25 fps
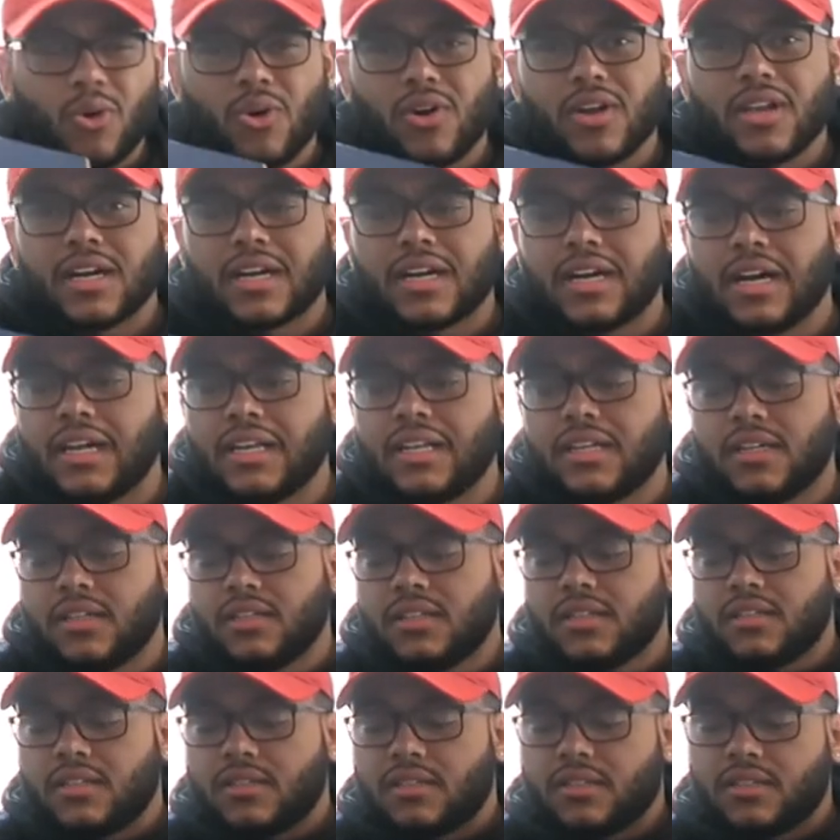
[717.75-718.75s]
Hoyas color.
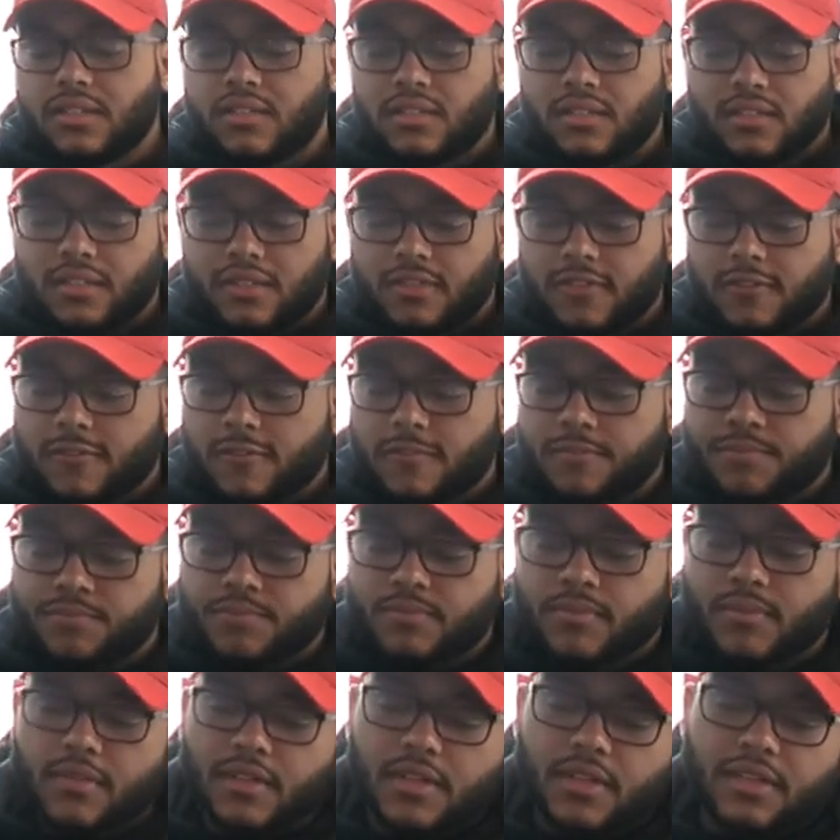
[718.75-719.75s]

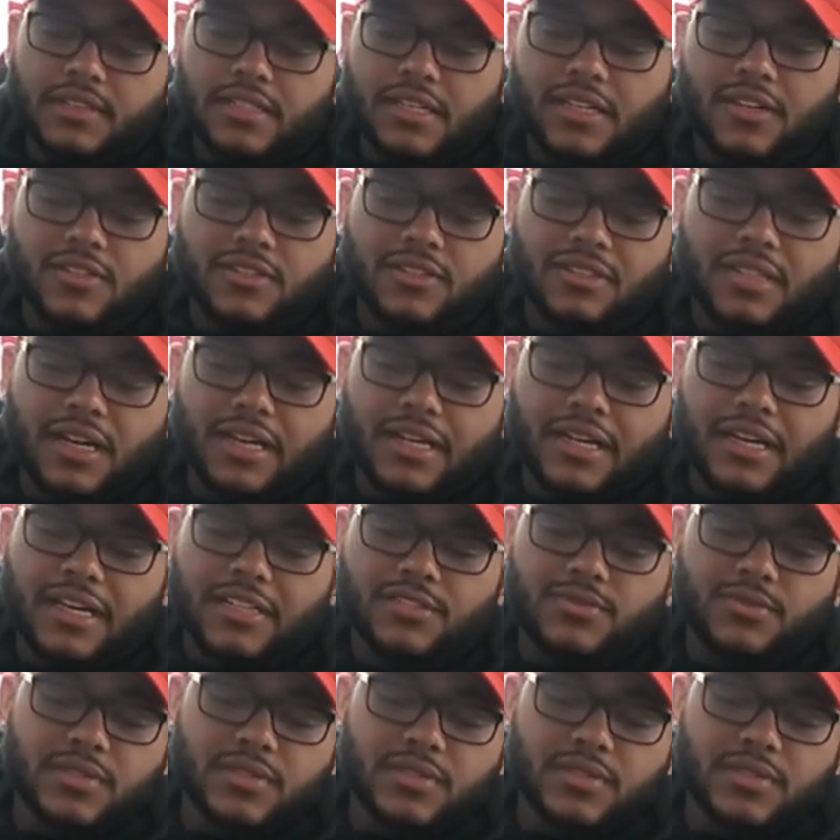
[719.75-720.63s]
Shout out to StockX